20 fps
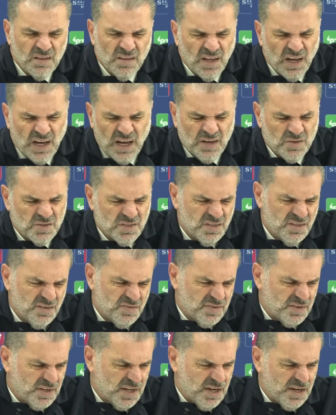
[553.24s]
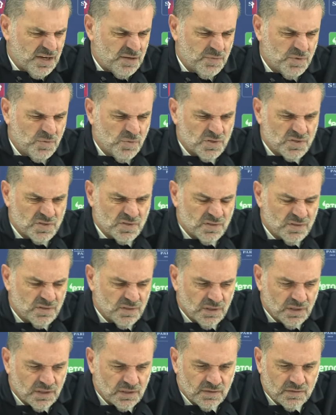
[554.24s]
No, it was a different game. It wasn't
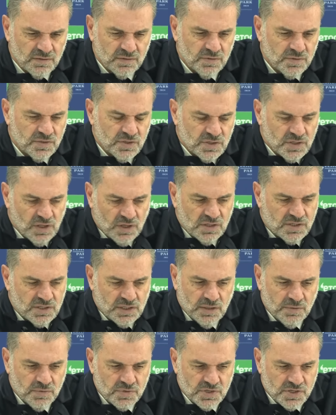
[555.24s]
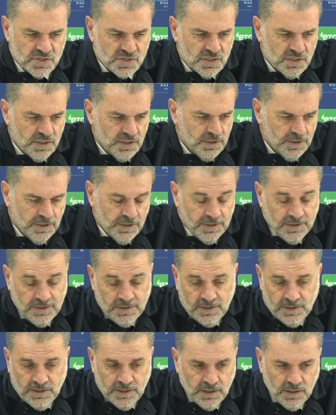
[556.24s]
like, it was just like I said, it was
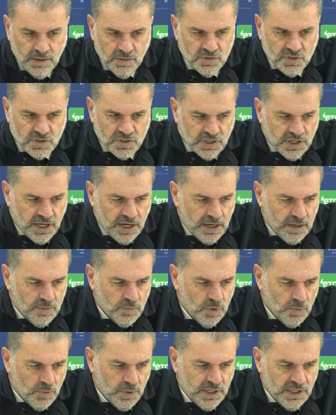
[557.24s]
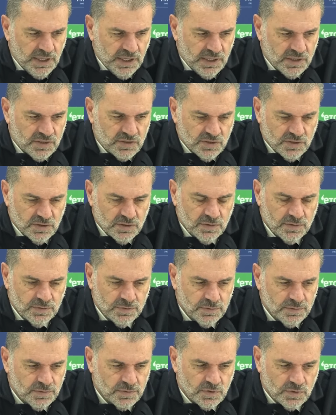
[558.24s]
just a game where we needed to
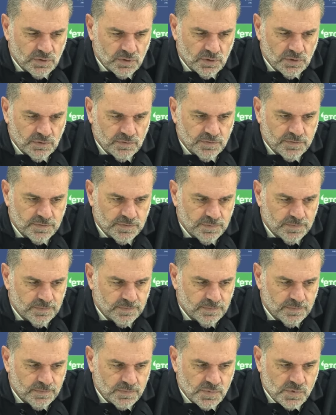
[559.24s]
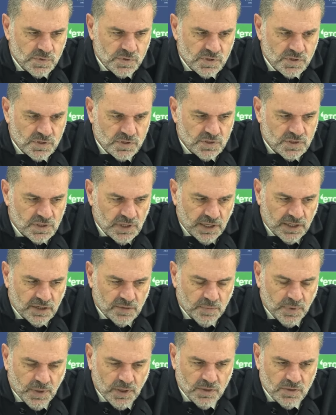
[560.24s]
sort of stay
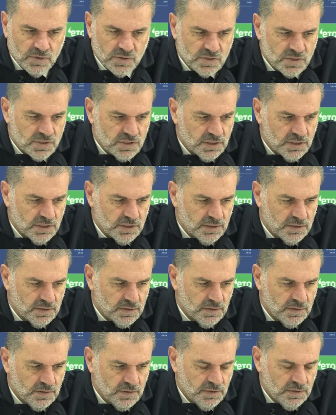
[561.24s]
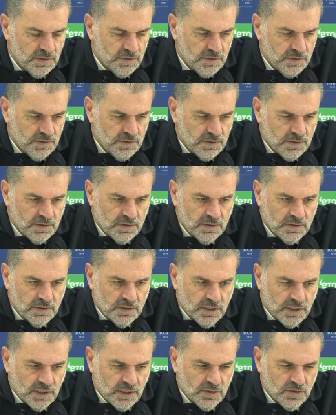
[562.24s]
composed,
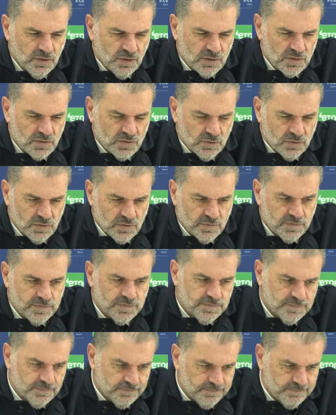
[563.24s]
you know, not sort of,